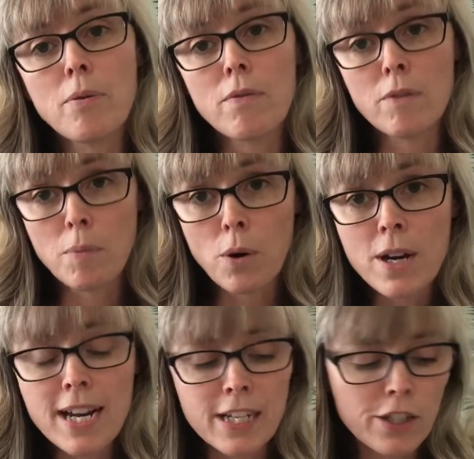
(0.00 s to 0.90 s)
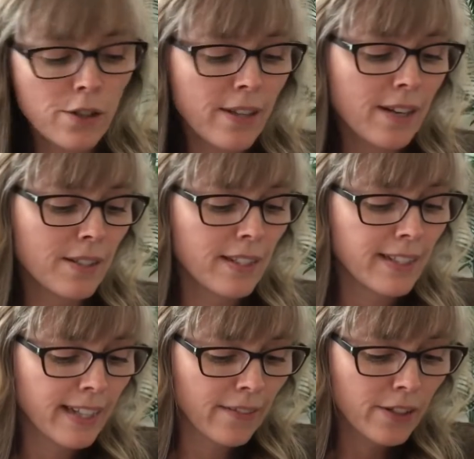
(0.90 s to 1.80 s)
report in
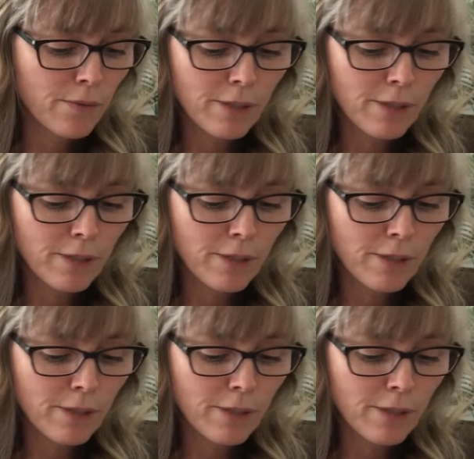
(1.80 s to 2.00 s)
2007,